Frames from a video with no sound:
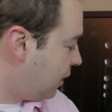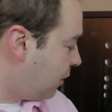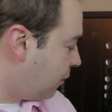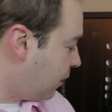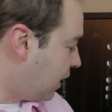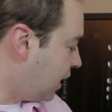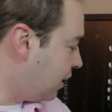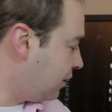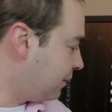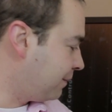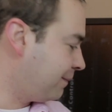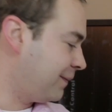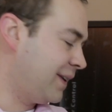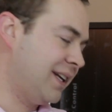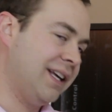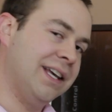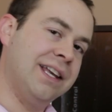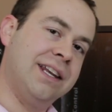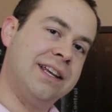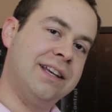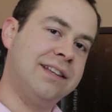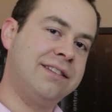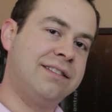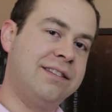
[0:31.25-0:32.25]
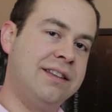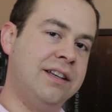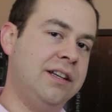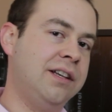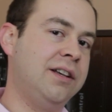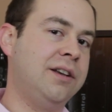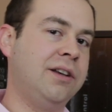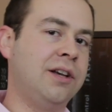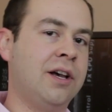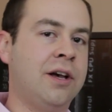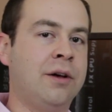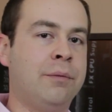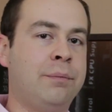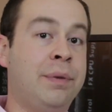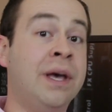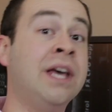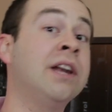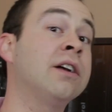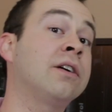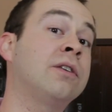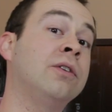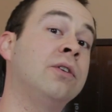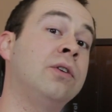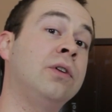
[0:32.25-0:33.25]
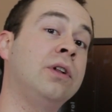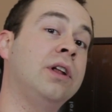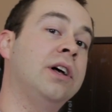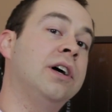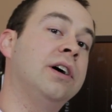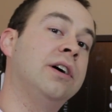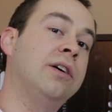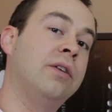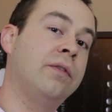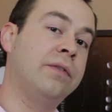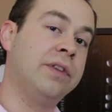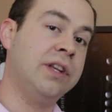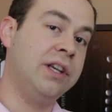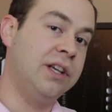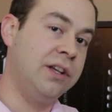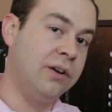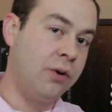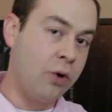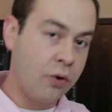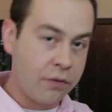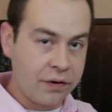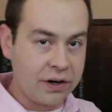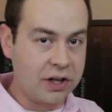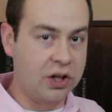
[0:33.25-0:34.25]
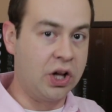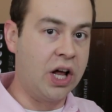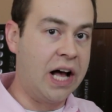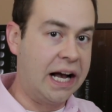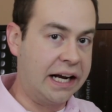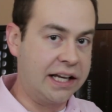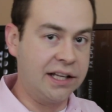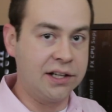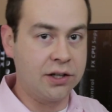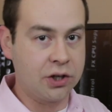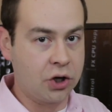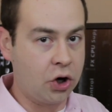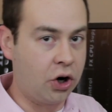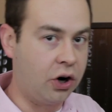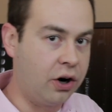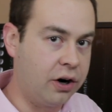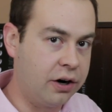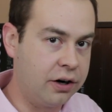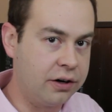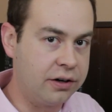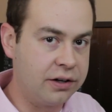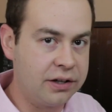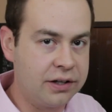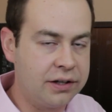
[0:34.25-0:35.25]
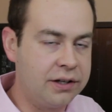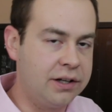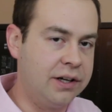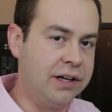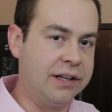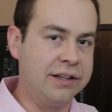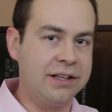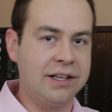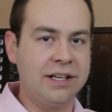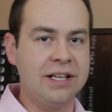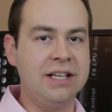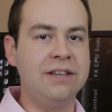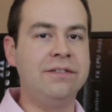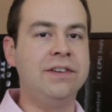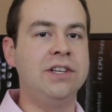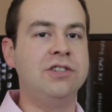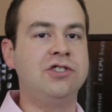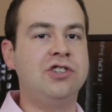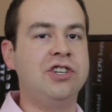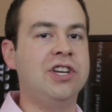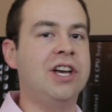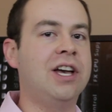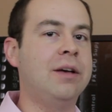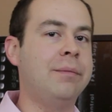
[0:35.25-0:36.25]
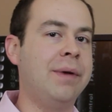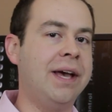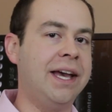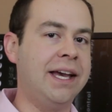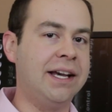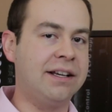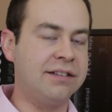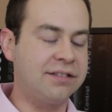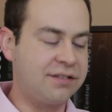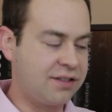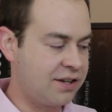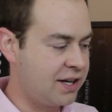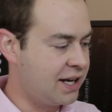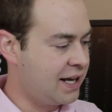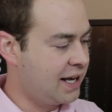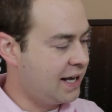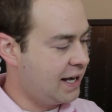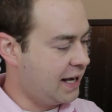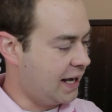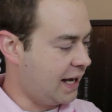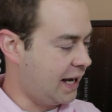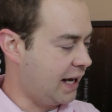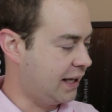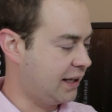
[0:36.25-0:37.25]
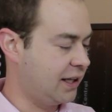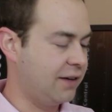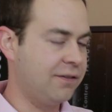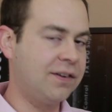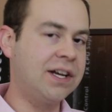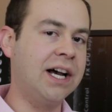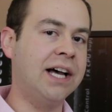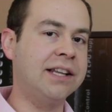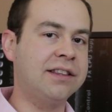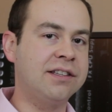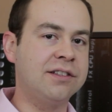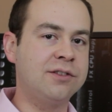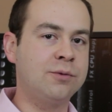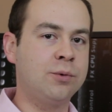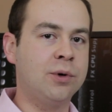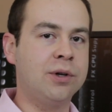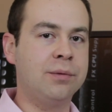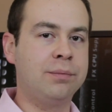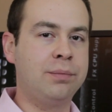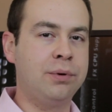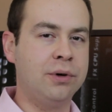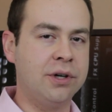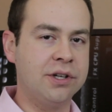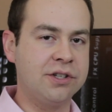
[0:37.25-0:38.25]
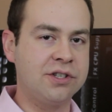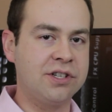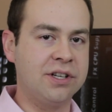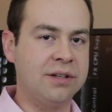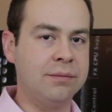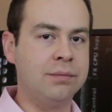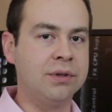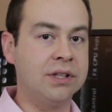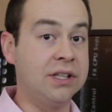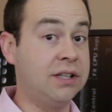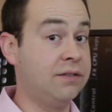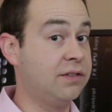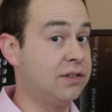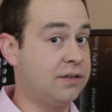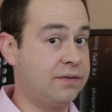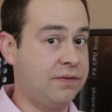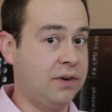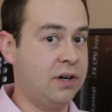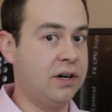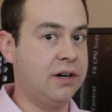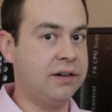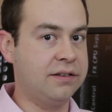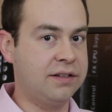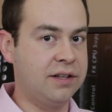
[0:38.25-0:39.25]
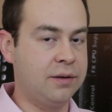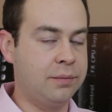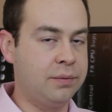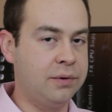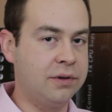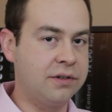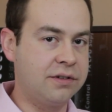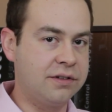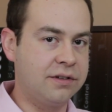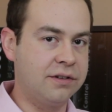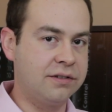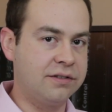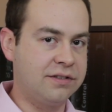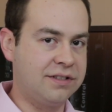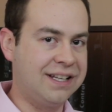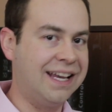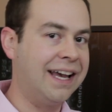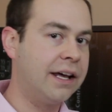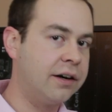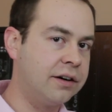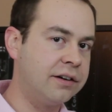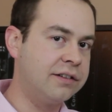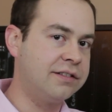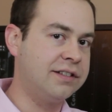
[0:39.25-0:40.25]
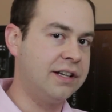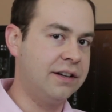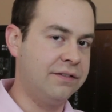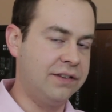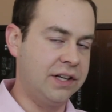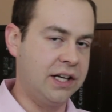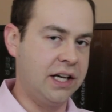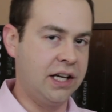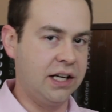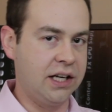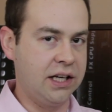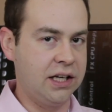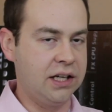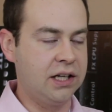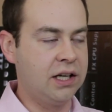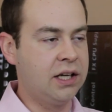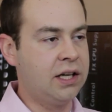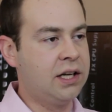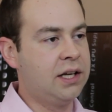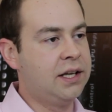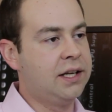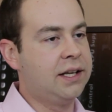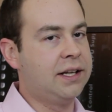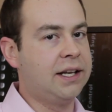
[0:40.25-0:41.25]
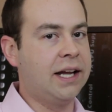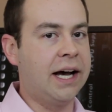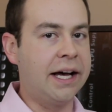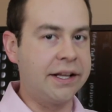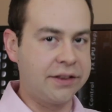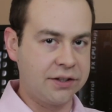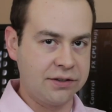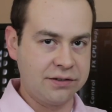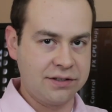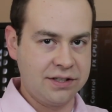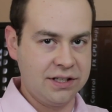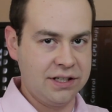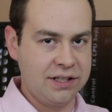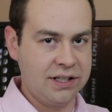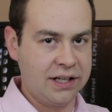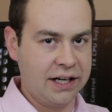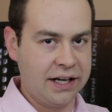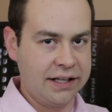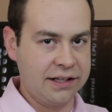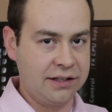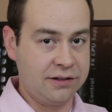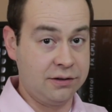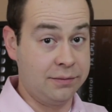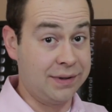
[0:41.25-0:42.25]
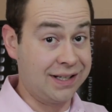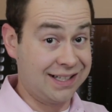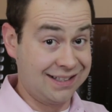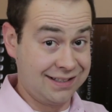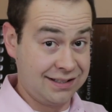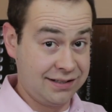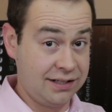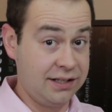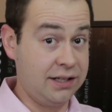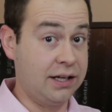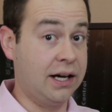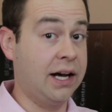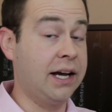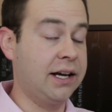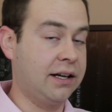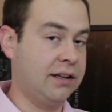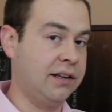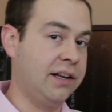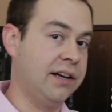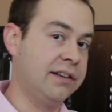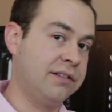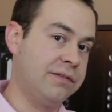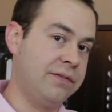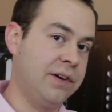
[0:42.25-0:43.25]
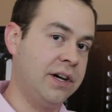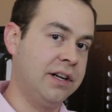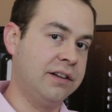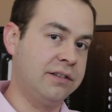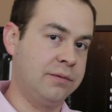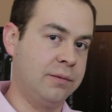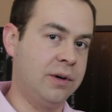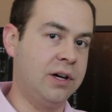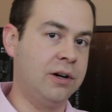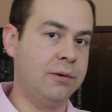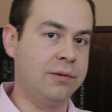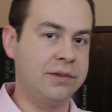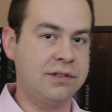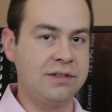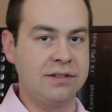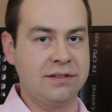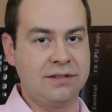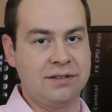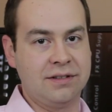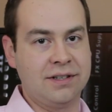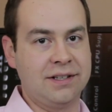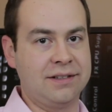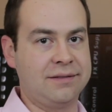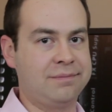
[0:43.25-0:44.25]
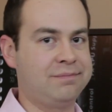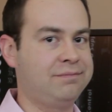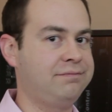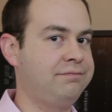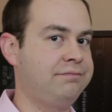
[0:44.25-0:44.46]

Well, it is the pinnacle of the overclocking card that EVGA makes, and they've got this one pushed, I believe, as far as they push their standard 780, not their TI. They do make a TI classified as well, which is like,